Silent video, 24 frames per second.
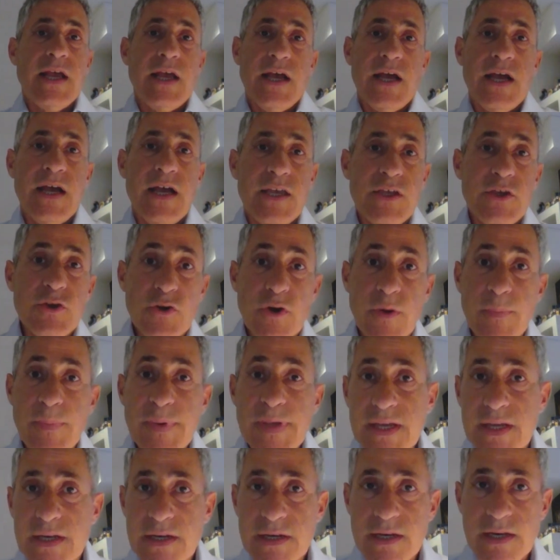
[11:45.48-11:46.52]

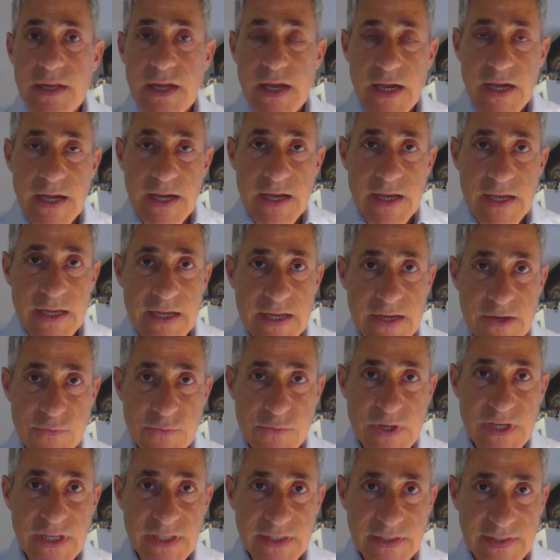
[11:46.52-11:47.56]
European
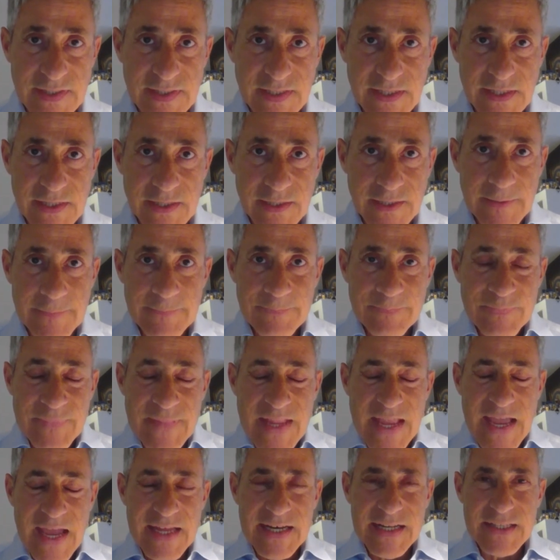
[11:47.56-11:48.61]
Green Deal.
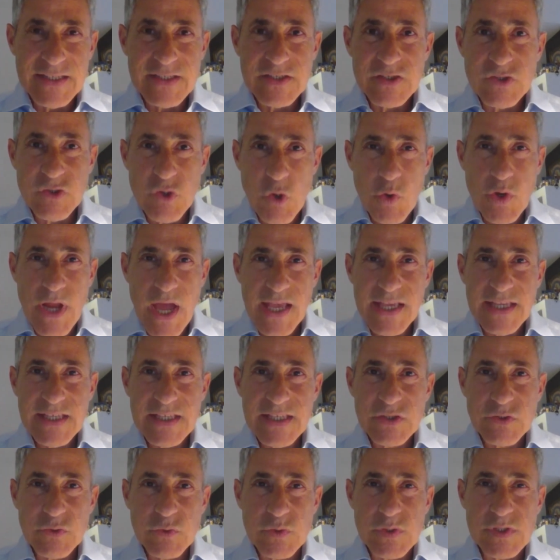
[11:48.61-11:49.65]
And it's so nice
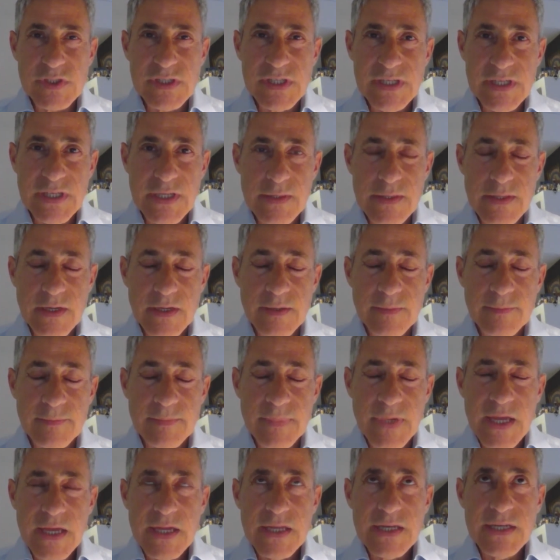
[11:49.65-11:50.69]
to see them
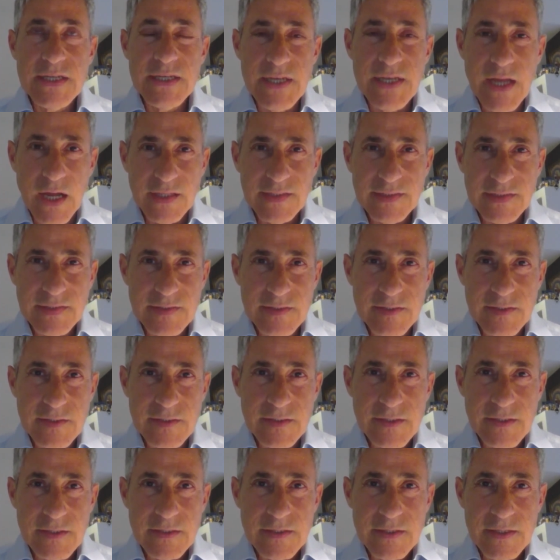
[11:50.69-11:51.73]
not
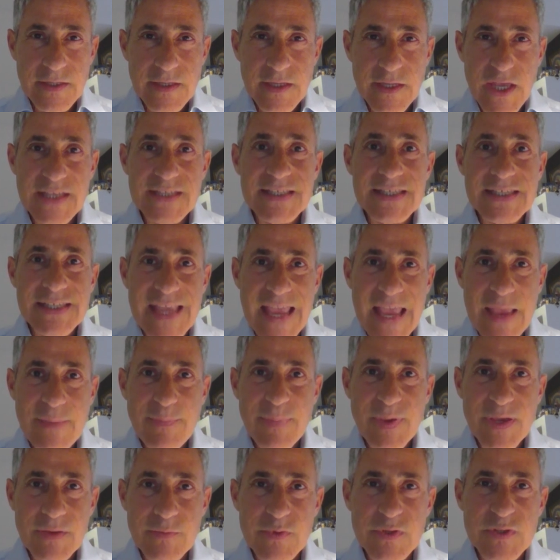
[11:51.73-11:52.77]
escaping
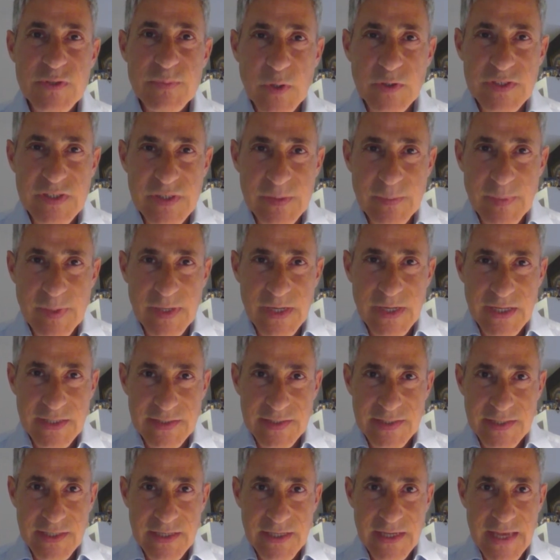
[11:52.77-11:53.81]

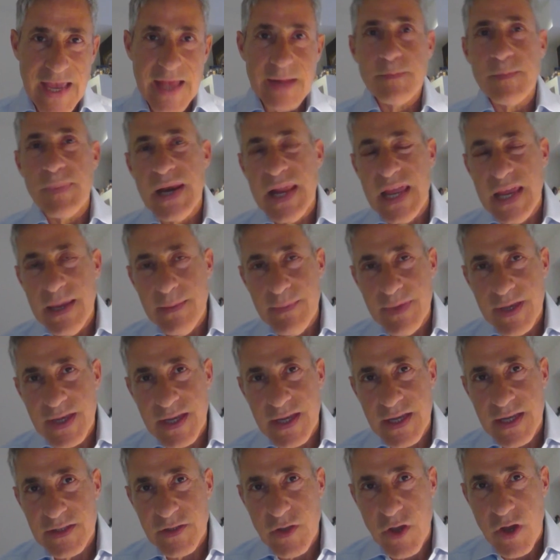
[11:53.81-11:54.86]
responsibility and blaming it
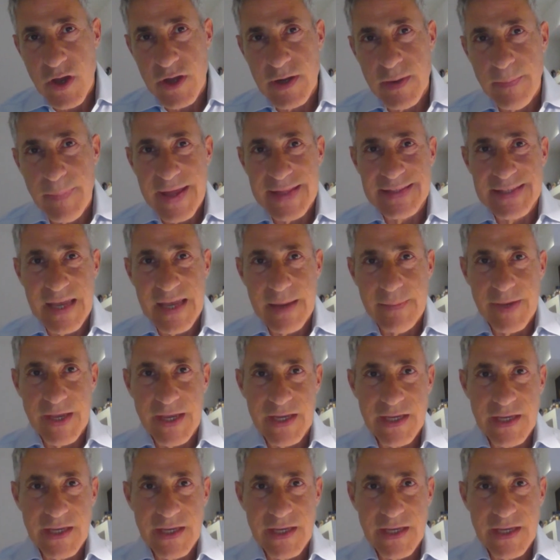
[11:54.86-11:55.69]
on a pandemic.